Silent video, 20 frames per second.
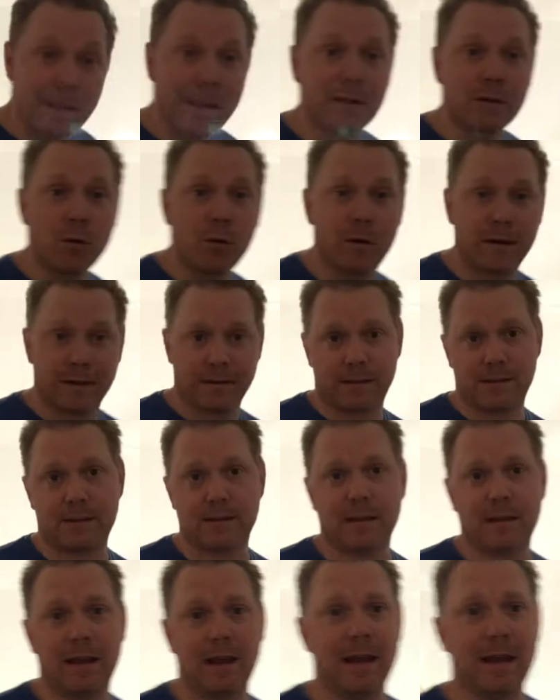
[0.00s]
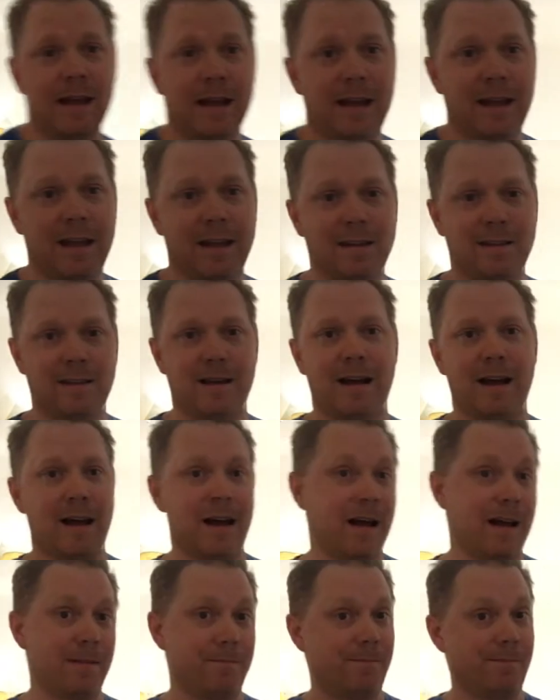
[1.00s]
make noise, and
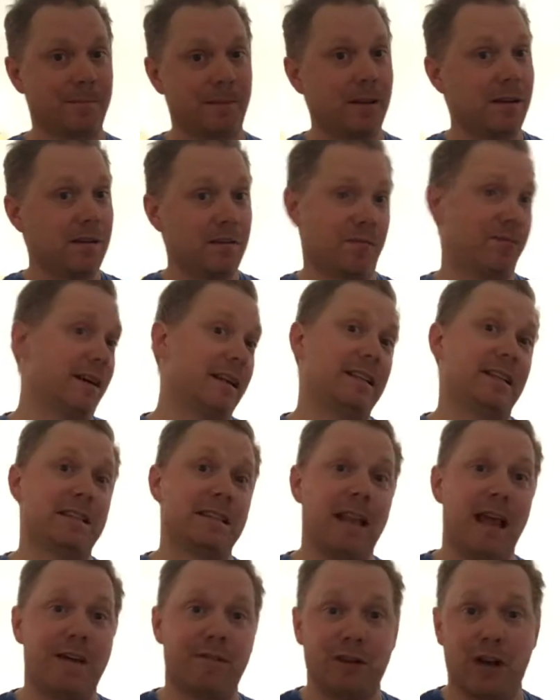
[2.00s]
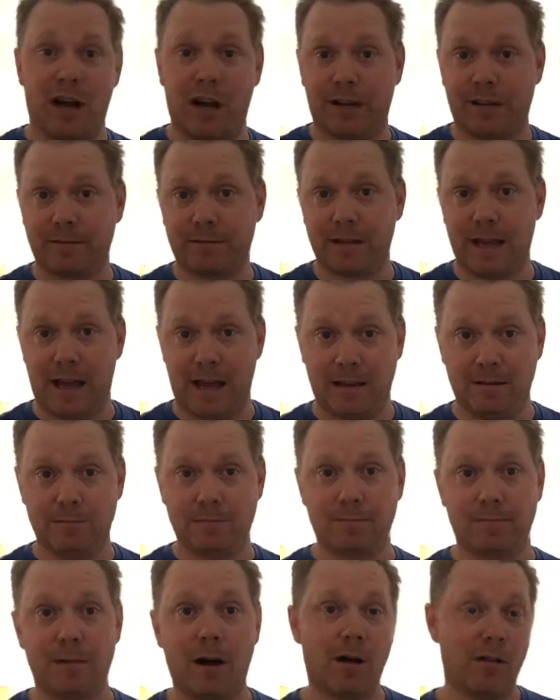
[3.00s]
Frank doesn't have a dog yet.
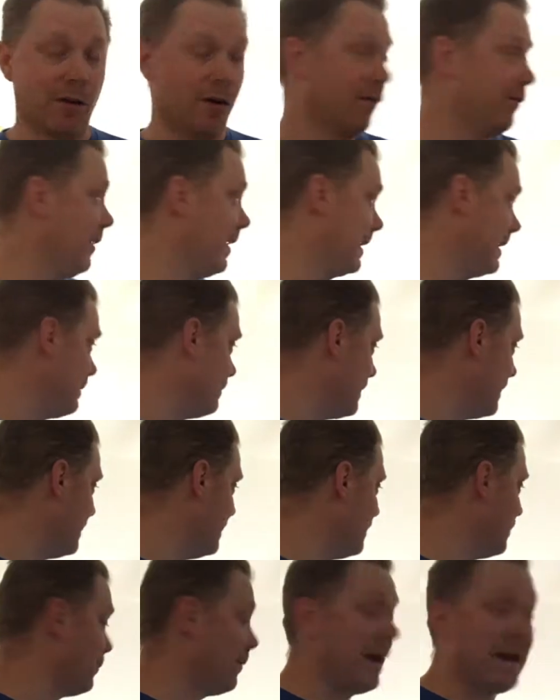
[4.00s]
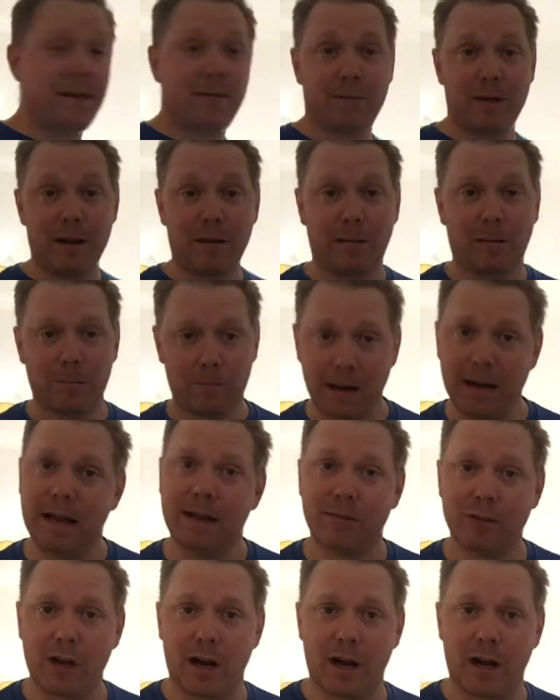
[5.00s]
Although if they keep getting in the way, Frank might have a